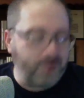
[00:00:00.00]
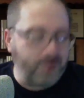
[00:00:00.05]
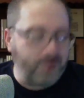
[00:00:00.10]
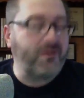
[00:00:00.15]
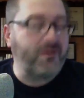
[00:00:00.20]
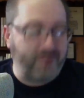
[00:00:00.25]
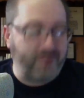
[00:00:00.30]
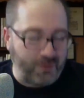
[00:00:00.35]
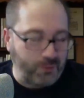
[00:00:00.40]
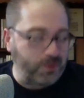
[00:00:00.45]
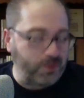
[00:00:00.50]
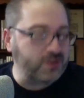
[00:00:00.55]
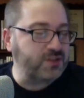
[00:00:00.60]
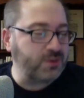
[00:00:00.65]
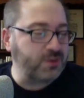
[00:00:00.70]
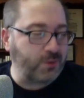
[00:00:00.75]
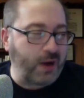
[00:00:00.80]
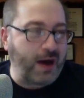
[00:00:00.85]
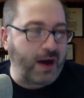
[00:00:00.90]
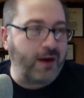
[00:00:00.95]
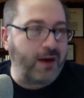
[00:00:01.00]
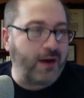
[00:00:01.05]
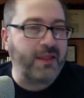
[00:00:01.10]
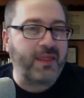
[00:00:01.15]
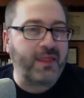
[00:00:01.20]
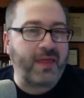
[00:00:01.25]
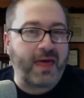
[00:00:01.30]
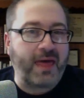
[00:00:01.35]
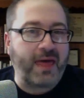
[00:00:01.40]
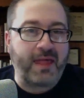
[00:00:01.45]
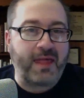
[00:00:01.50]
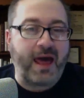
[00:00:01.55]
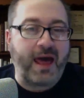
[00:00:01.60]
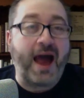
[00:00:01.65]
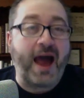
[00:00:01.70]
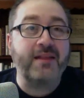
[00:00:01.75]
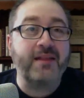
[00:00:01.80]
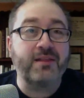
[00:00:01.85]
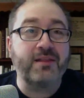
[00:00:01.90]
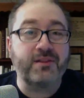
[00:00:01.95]
very once in a while, and
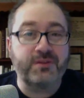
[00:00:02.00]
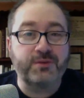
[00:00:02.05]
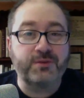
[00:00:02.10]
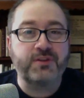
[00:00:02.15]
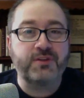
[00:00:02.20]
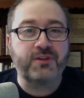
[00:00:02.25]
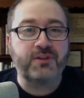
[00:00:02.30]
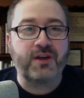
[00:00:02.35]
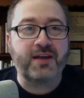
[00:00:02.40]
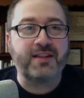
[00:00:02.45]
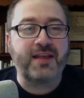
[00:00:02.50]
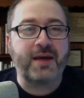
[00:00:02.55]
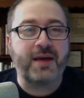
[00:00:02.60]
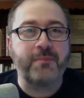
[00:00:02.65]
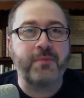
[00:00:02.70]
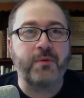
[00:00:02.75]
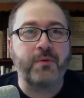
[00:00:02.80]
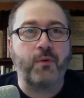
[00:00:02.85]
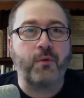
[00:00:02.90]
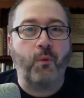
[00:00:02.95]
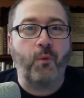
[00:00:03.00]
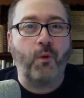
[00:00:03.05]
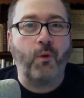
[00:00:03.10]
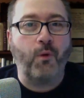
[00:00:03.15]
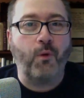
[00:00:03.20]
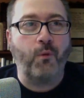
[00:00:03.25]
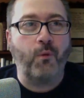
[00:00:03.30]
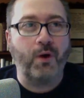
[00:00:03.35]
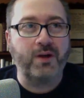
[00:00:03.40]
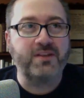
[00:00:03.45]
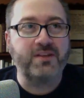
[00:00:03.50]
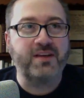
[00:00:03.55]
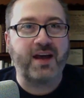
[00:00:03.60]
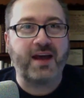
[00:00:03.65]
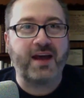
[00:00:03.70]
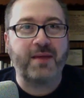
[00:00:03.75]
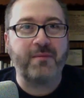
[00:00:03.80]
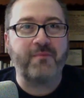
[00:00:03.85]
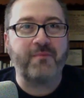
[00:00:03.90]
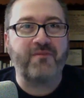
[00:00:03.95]
I used to like that. But one
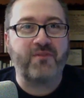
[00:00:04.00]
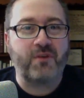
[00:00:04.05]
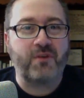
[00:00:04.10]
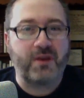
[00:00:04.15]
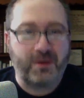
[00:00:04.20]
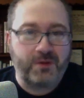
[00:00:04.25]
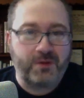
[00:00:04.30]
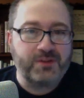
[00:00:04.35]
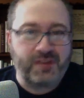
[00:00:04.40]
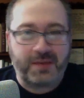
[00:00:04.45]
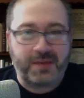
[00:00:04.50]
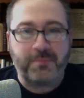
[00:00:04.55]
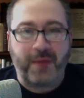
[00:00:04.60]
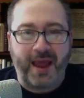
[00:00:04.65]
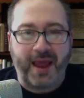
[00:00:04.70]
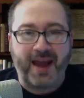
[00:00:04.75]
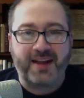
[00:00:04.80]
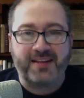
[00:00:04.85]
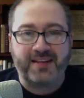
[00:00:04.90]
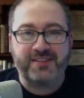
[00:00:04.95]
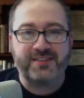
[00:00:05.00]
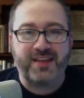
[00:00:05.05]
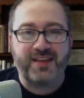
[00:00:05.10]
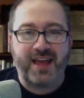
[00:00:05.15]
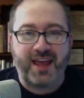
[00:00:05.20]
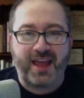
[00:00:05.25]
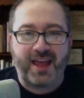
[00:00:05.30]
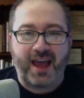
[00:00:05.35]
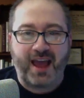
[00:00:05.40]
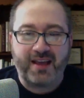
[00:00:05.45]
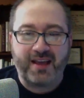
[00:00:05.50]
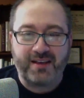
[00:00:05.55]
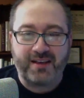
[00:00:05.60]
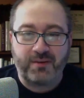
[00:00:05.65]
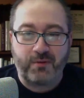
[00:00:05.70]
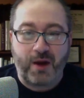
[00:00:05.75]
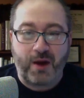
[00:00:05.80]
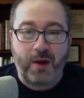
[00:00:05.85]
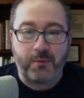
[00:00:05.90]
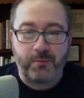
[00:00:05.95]
time for St. Patty's Day
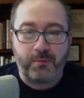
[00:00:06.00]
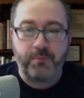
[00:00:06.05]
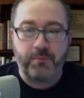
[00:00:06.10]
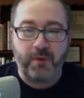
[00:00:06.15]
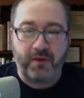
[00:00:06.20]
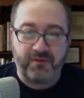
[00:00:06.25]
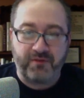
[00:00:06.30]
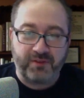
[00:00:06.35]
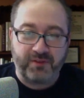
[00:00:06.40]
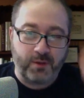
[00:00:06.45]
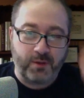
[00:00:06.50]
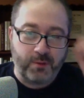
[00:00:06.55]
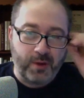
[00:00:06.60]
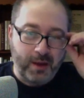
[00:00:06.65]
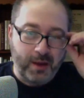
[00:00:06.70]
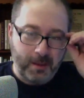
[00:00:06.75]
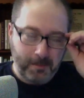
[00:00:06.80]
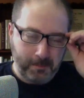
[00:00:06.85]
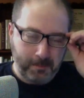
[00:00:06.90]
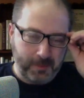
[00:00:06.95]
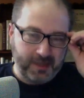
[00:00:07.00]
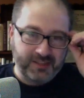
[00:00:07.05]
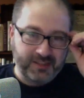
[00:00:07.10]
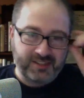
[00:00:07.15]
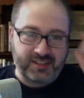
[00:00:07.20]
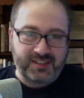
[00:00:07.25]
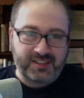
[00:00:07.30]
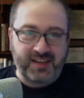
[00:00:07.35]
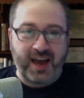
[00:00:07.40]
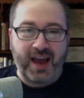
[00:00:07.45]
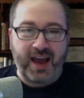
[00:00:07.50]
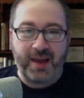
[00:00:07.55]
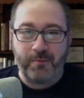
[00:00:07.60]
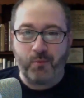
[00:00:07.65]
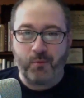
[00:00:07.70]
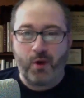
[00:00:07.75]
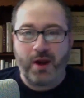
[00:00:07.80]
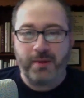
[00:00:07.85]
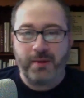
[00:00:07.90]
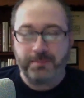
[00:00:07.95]
around Buffalo is the time
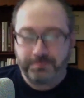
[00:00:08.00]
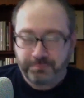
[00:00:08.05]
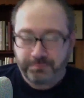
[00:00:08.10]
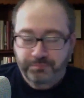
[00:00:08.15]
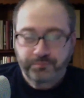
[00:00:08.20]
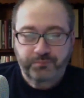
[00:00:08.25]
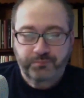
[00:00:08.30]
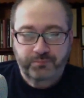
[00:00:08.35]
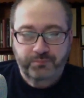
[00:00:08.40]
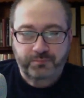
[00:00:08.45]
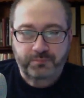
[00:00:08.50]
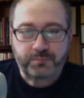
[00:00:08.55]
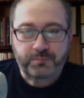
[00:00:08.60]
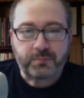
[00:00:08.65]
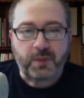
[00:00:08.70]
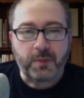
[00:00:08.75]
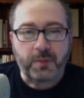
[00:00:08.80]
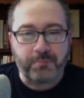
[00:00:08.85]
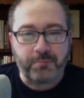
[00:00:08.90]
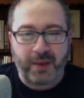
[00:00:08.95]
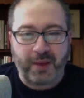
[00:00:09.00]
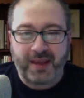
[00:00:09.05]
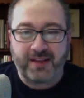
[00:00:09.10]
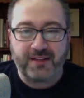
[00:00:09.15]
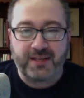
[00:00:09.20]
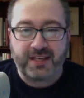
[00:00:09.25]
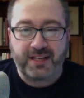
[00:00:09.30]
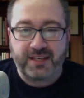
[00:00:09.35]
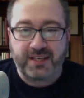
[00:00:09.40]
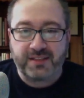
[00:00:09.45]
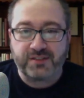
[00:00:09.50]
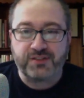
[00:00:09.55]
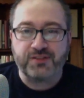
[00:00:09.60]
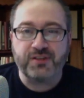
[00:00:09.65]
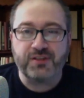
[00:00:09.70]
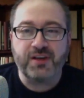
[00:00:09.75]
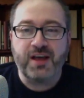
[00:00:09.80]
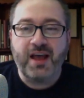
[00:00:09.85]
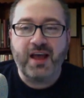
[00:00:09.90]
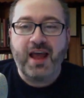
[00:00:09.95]
when Bailey's
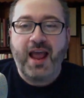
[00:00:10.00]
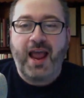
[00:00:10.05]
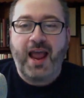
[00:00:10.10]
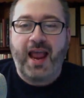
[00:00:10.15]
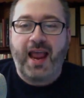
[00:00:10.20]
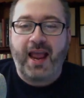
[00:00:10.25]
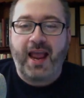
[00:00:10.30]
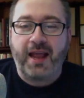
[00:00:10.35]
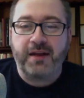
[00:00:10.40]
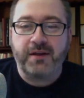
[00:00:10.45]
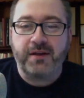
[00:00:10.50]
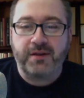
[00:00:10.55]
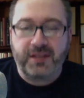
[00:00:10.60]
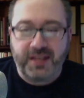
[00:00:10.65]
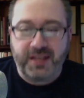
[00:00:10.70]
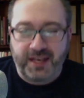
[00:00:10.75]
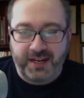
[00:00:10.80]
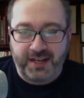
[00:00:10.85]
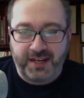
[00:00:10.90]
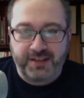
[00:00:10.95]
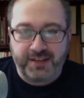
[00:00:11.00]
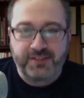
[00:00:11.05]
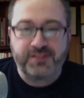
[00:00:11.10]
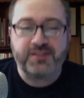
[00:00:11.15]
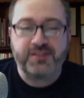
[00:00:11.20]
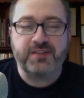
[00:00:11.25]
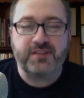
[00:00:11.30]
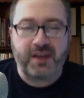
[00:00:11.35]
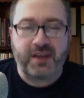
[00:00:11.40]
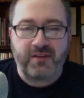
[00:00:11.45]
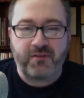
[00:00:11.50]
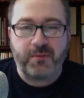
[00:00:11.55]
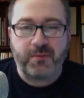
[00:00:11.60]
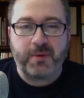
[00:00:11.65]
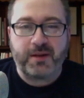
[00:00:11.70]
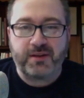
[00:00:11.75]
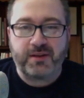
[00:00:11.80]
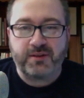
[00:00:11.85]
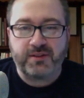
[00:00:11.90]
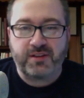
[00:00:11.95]
and Guinness,
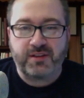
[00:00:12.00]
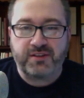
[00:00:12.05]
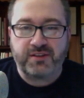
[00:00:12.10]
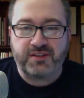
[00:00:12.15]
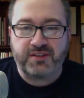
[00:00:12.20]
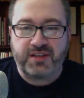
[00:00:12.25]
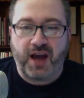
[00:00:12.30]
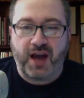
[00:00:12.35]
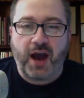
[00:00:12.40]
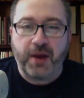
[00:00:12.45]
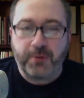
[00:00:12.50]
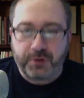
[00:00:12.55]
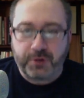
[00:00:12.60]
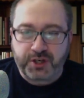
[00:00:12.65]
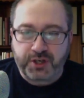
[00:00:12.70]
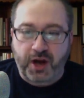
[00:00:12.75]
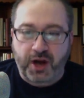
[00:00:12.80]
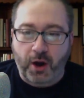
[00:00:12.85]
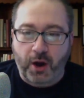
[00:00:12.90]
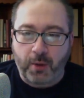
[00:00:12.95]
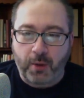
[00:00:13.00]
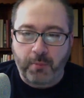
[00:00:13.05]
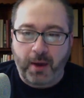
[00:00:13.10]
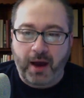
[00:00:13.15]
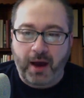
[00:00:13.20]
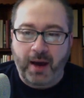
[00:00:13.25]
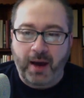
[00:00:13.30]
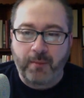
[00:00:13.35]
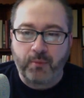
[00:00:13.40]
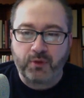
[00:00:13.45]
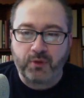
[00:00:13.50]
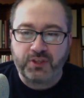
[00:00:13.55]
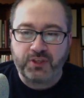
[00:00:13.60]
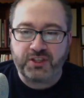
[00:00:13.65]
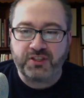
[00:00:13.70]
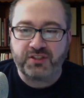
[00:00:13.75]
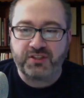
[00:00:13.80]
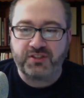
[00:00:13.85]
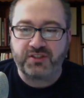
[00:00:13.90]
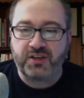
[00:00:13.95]
everybody does the Irish car bomb, which
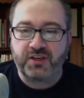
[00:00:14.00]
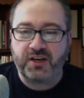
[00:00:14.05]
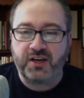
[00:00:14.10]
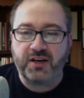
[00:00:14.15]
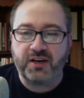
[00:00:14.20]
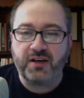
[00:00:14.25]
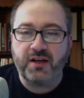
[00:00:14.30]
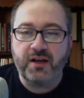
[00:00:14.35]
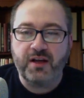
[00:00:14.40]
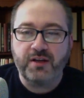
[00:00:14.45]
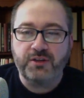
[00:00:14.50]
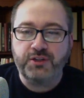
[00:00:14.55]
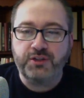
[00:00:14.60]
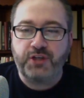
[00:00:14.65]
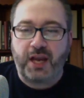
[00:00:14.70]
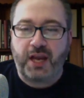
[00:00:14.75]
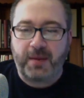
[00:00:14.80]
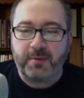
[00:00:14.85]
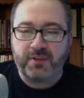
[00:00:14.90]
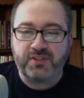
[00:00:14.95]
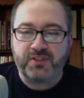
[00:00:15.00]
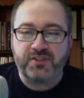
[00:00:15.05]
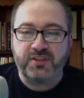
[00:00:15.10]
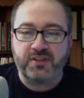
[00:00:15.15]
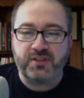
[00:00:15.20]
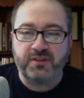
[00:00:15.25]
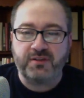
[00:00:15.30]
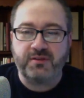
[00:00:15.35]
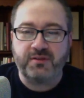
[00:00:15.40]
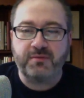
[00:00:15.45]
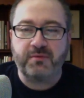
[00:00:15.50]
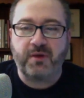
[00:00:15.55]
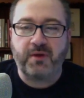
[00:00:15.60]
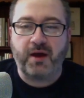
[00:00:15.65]
is Jameson,